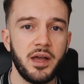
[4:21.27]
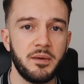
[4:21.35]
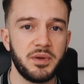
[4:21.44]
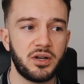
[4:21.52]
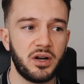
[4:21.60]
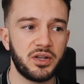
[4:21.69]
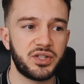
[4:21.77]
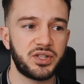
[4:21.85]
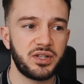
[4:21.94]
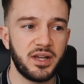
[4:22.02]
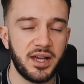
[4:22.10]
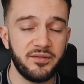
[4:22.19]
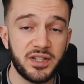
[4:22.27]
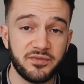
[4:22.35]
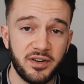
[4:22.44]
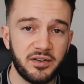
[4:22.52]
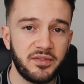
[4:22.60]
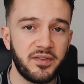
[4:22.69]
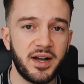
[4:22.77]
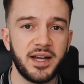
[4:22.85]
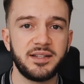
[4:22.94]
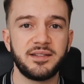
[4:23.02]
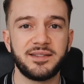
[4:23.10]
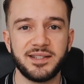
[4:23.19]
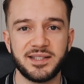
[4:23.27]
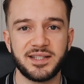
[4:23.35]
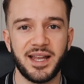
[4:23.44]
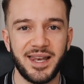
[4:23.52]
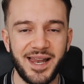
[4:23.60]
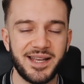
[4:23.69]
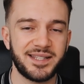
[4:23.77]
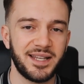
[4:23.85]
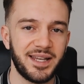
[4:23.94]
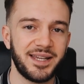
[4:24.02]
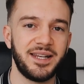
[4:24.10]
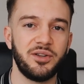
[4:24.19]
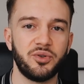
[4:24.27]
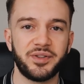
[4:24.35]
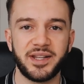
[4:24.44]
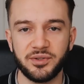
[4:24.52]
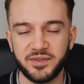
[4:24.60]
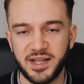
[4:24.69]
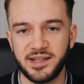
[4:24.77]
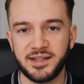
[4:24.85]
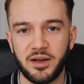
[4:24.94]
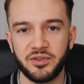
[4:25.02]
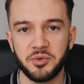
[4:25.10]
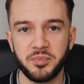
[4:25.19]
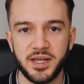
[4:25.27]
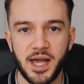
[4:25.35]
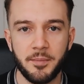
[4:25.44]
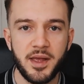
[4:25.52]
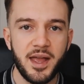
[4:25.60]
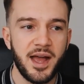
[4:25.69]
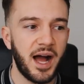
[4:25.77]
because if it's verified, there's a lesser likelihood that they'll take down the BM.